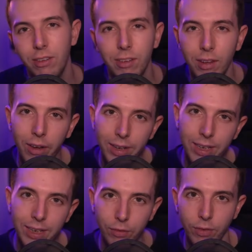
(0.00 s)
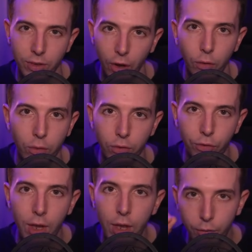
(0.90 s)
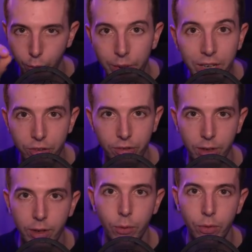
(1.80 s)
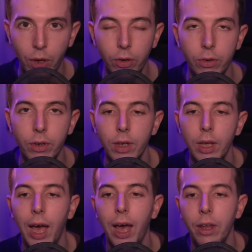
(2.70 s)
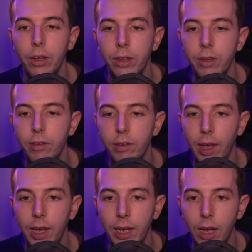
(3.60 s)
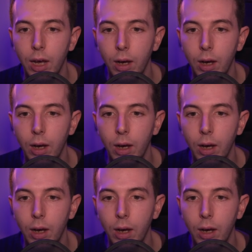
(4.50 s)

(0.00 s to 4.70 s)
slightly different tones for each single note. And this is a